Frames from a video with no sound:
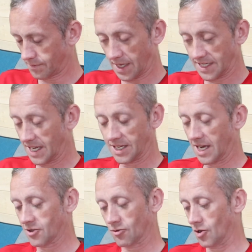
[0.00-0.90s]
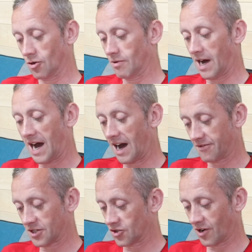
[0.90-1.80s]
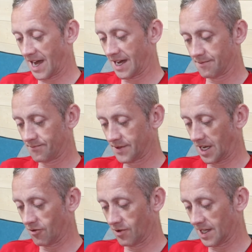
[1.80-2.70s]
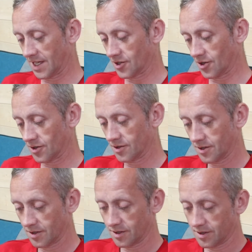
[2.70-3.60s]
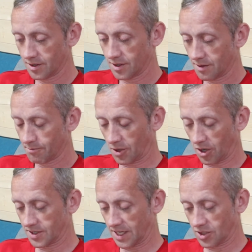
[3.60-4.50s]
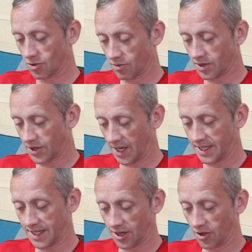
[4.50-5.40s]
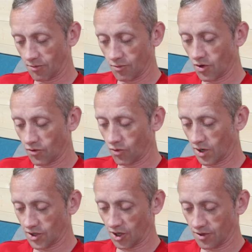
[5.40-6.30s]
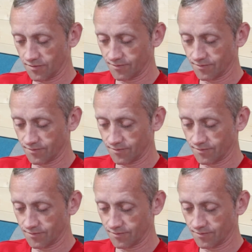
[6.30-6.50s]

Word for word: I, I, I don't know. I have to try it. I really do. Because I don't think that other move would have done.